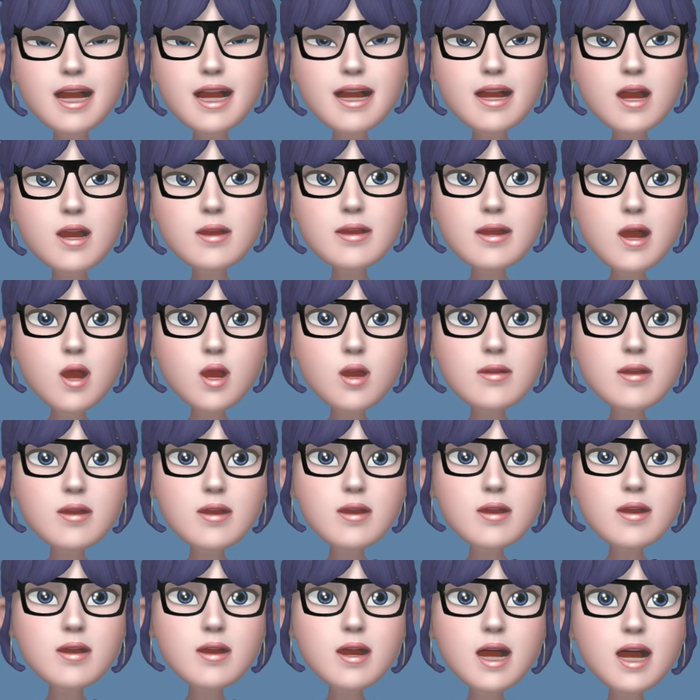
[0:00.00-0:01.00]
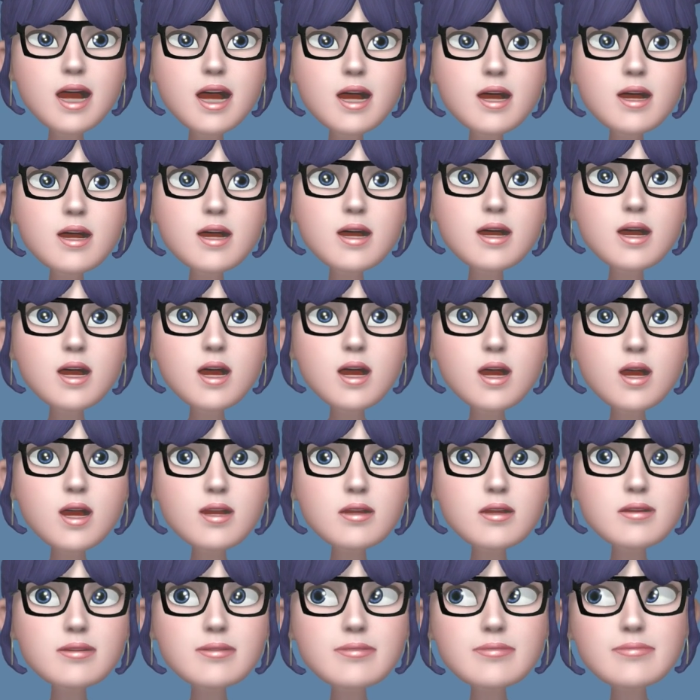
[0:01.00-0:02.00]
left over in the